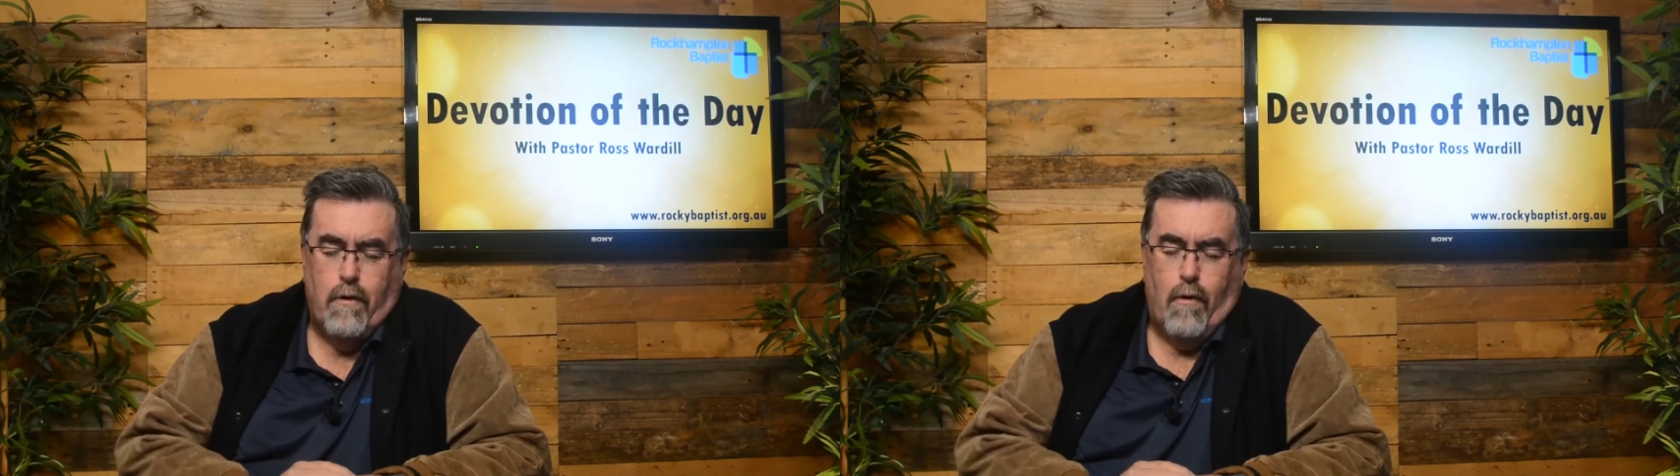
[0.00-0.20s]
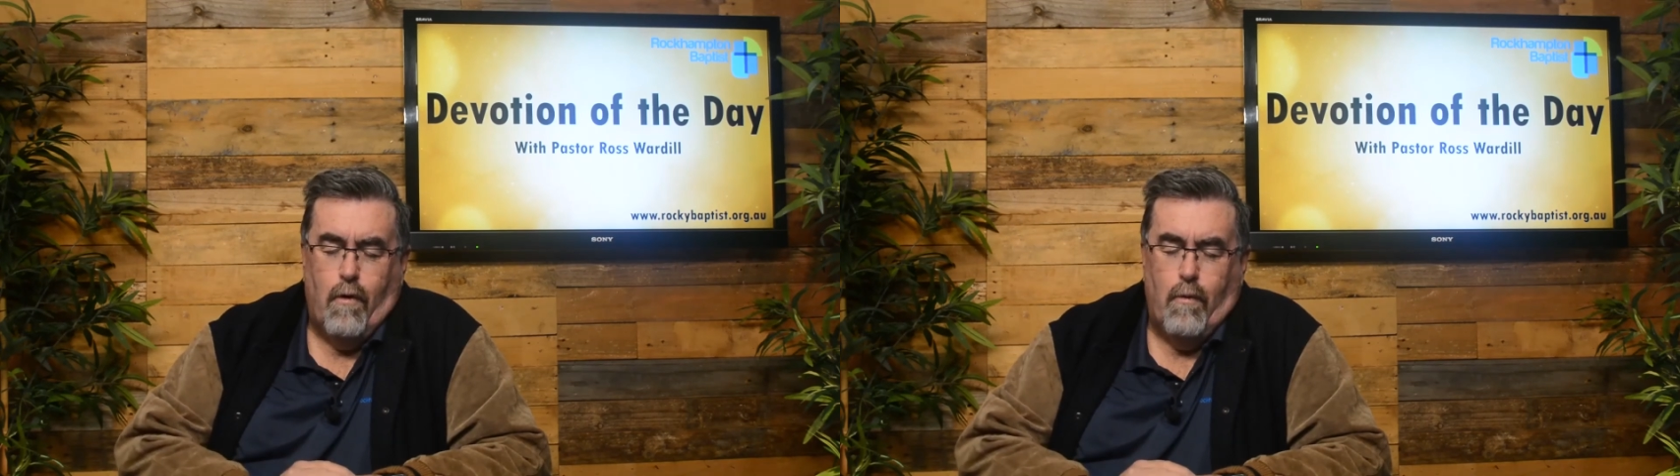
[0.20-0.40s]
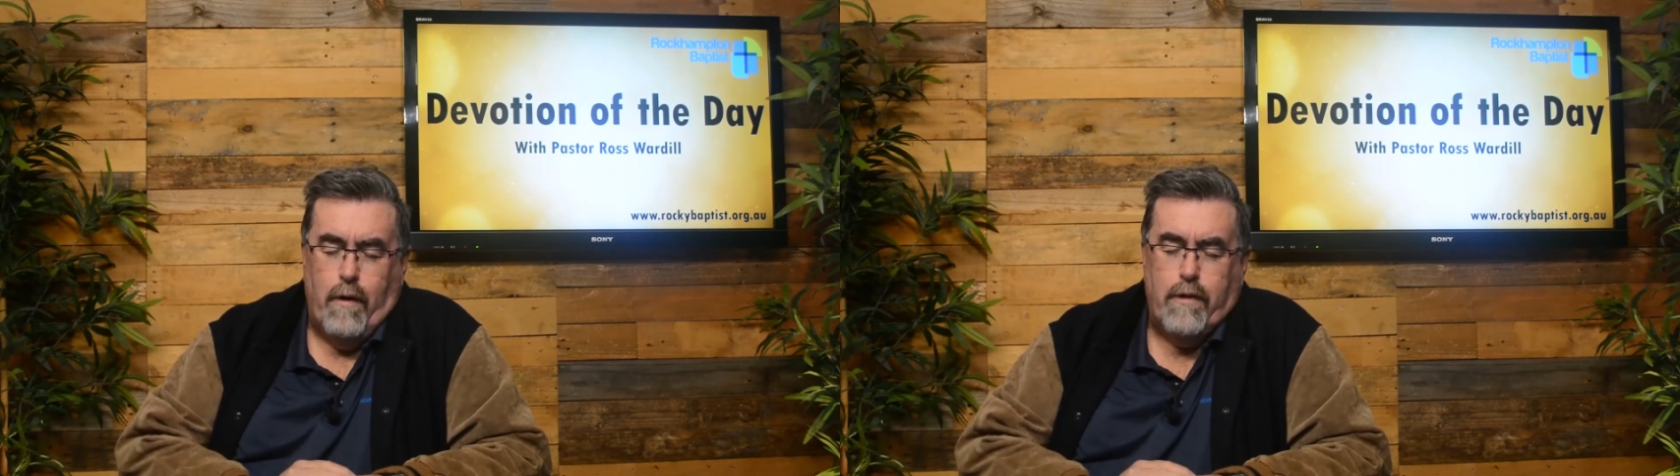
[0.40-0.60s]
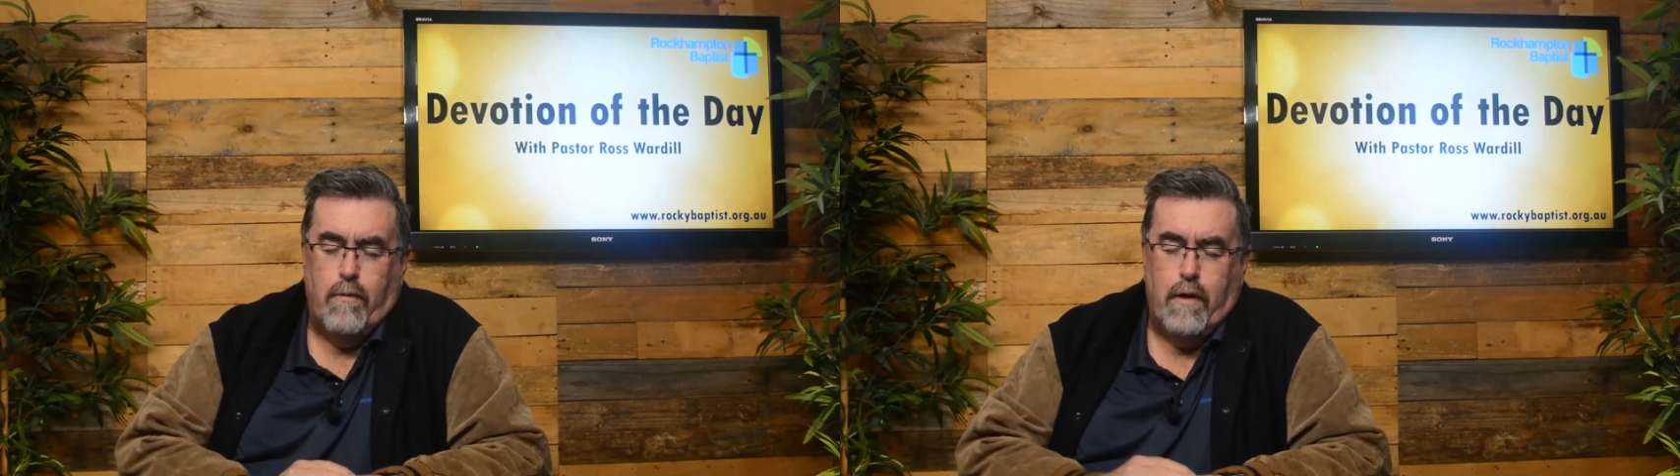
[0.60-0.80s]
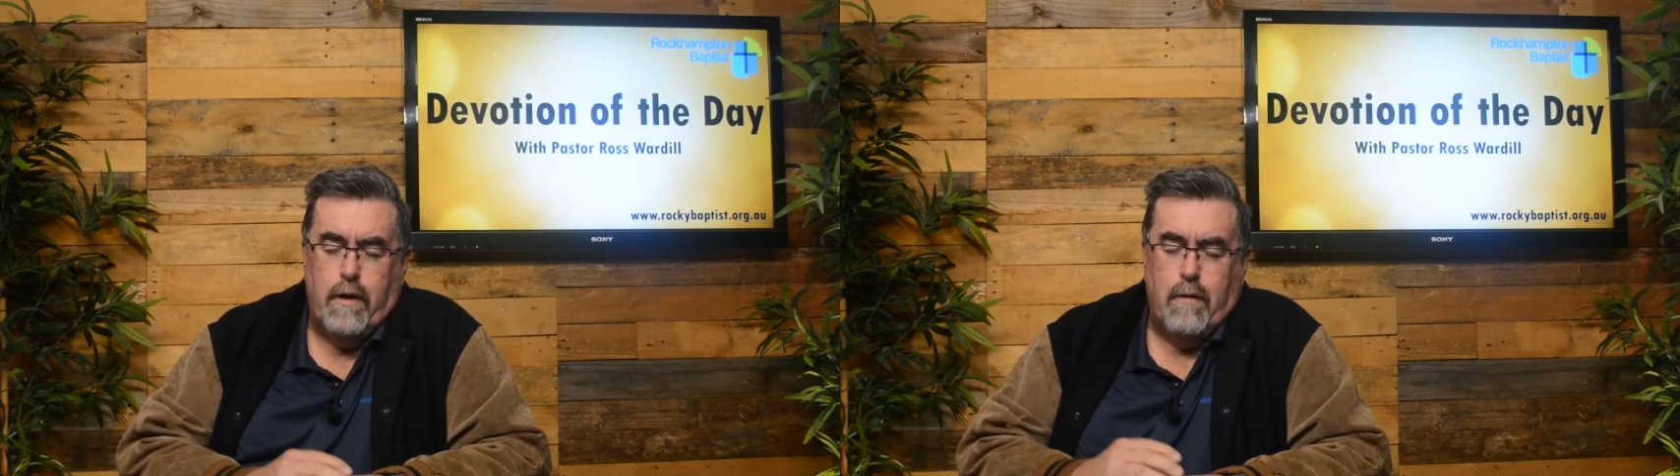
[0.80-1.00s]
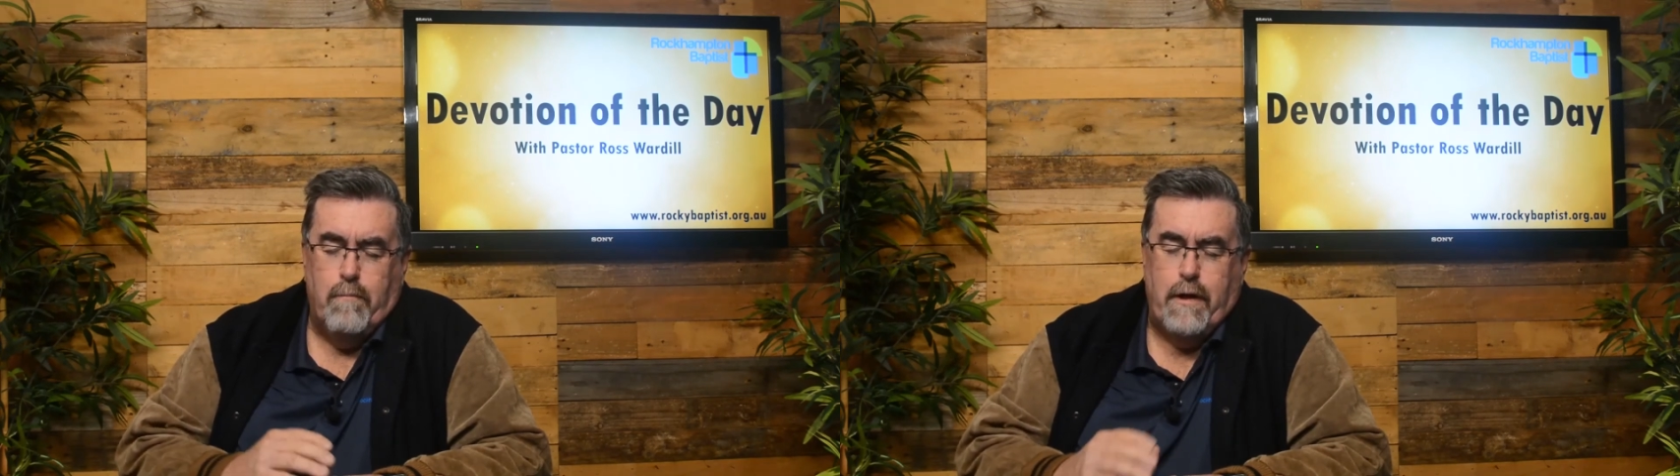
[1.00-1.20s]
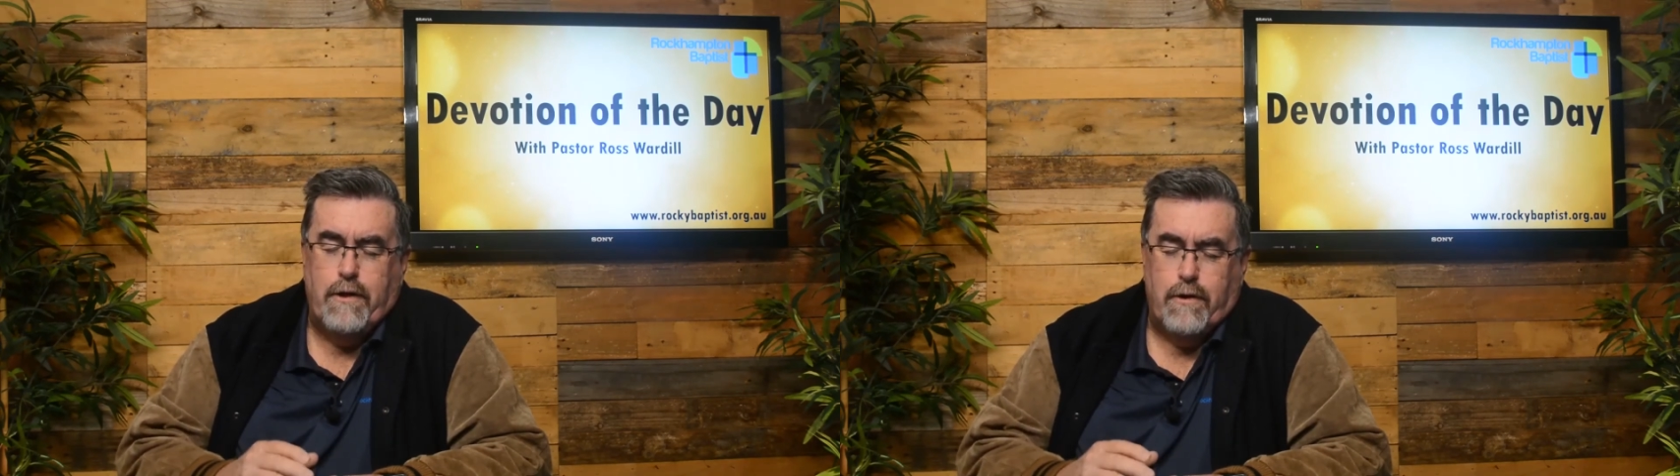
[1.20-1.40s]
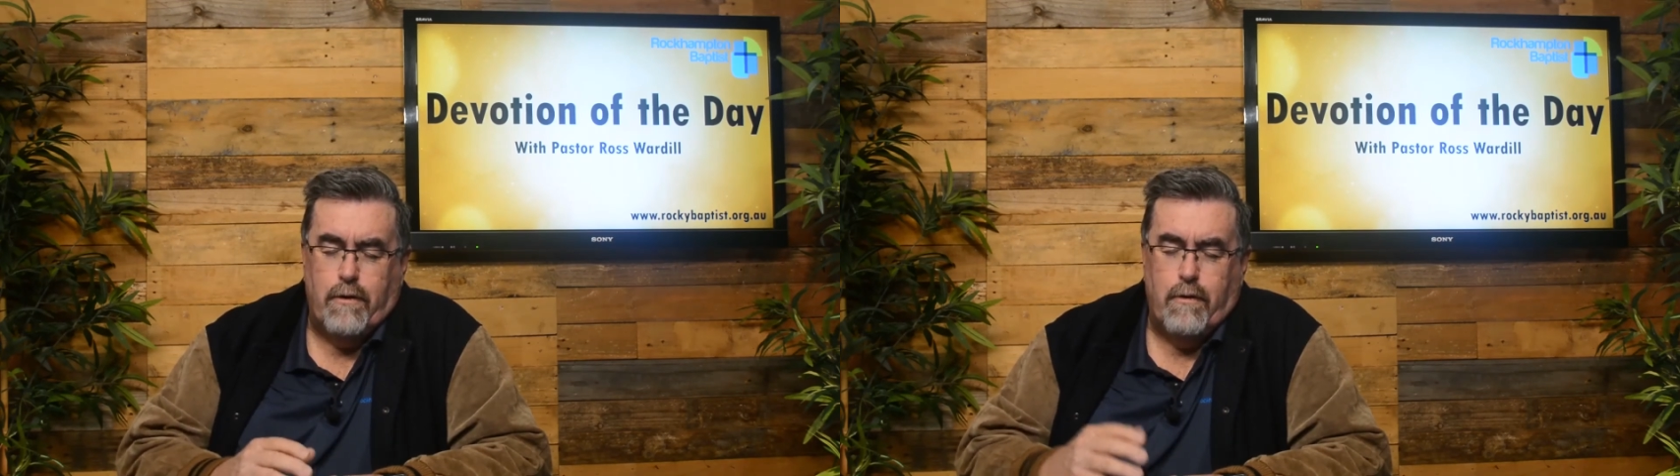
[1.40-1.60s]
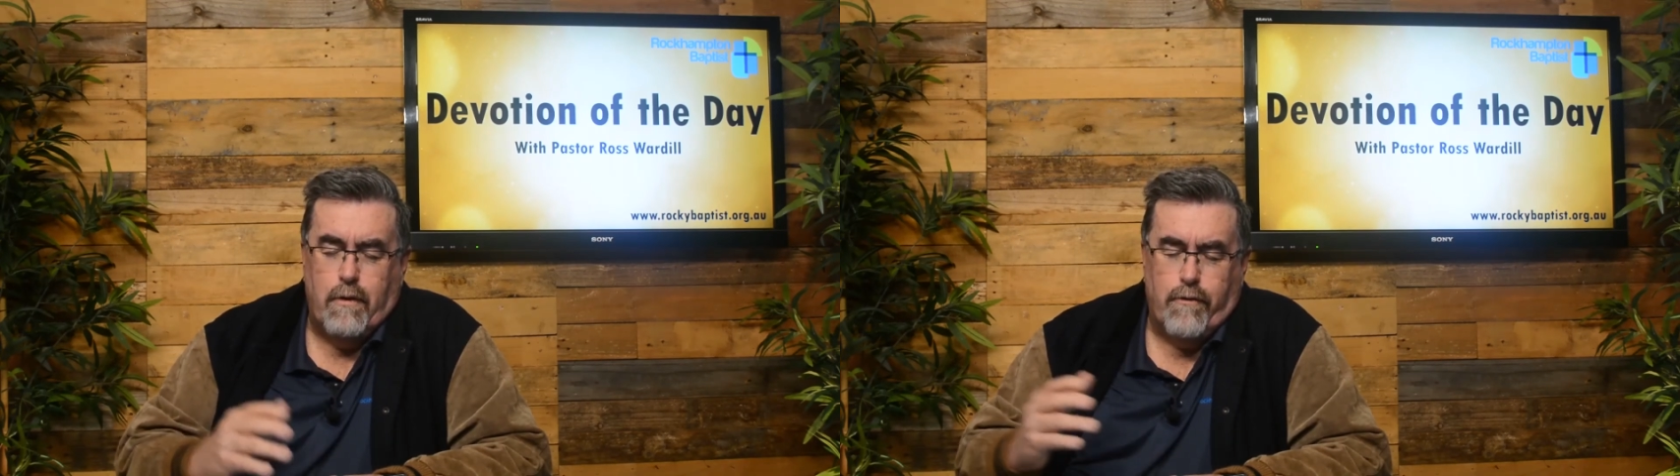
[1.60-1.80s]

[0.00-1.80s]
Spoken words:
or whether we meet you